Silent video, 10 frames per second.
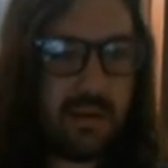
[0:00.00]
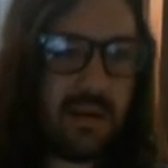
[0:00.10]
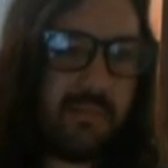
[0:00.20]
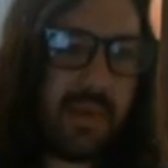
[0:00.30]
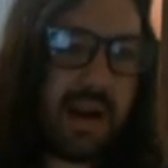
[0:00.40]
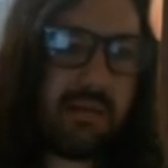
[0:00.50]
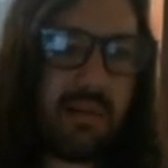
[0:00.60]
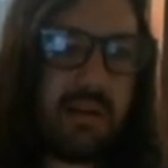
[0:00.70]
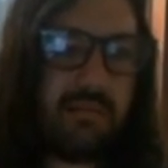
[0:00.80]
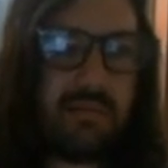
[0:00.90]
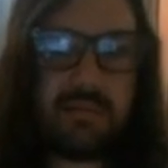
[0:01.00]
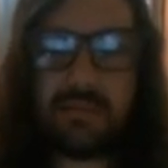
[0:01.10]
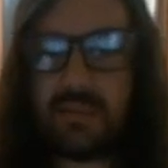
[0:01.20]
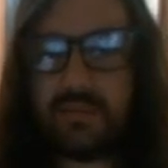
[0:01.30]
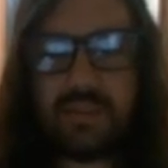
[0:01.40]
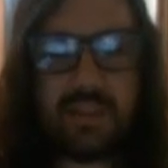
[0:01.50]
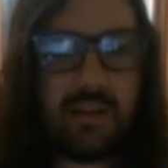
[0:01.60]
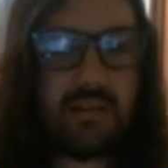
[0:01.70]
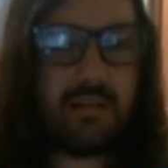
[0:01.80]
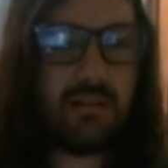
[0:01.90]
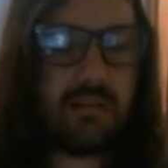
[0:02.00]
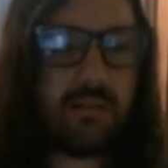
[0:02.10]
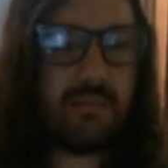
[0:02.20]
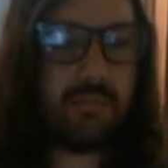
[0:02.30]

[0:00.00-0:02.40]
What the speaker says: a background of the same color.